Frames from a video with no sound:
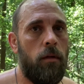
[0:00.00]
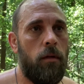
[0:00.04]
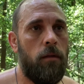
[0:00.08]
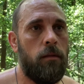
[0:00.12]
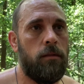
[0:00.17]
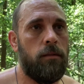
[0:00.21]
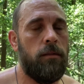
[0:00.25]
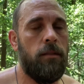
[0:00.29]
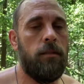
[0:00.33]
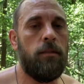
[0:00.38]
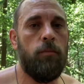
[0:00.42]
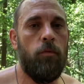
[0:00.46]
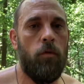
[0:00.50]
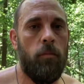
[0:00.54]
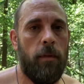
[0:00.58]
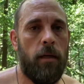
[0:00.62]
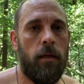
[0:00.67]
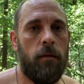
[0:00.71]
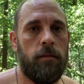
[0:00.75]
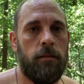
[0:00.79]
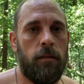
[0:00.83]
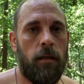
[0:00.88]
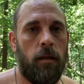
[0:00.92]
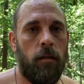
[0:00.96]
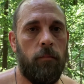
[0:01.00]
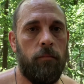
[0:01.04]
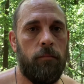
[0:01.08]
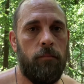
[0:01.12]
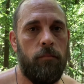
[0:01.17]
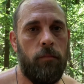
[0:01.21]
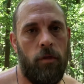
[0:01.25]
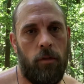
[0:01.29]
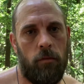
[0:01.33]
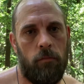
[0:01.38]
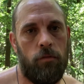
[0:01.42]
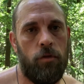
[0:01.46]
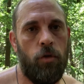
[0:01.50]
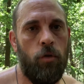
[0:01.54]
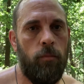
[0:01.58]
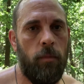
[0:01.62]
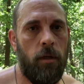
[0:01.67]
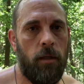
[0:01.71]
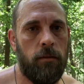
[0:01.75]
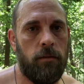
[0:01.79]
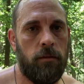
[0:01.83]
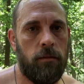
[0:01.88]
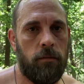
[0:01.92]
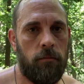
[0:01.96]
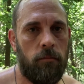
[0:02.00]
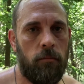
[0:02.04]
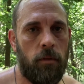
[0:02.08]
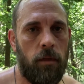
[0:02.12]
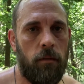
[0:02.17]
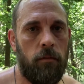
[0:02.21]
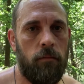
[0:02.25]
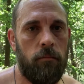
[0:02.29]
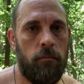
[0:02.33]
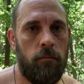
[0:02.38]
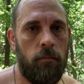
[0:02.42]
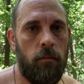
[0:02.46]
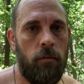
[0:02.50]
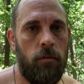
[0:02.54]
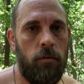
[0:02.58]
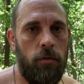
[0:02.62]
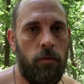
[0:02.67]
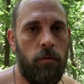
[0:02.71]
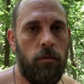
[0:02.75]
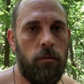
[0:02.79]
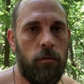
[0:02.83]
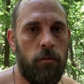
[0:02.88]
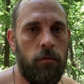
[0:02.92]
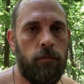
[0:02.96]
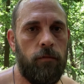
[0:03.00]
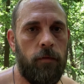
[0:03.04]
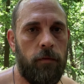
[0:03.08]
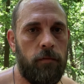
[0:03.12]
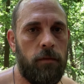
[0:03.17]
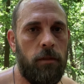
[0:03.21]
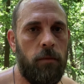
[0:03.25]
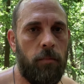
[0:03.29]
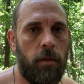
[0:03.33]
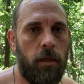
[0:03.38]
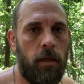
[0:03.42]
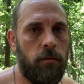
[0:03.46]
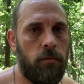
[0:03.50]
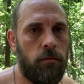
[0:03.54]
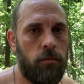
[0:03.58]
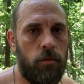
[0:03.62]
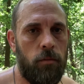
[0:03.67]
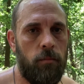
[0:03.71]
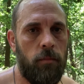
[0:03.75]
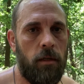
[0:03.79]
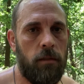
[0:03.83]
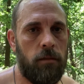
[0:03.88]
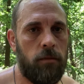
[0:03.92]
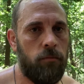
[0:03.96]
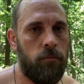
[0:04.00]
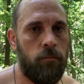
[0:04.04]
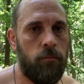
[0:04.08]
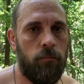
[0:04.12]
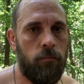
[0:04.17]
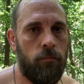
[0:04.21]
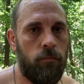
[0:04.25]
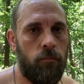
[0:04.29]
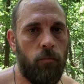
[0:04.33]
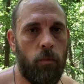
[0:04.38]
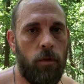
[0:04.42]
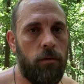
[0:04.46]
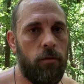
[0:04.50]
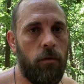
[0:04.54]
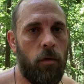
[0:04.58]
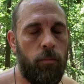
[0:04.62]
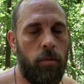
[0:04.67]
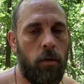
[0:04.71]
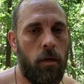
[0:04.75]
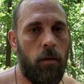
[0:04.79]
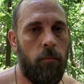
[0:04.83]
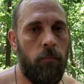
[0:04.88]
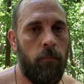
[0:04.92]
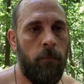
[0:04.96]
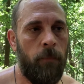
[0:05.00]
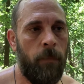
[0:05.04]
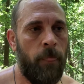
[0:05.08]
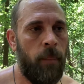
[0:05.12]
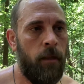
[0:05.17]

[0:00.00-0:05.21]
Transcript: sensible amount of time, you know, two months, right? You can lose 15 pounds in two months with no problem.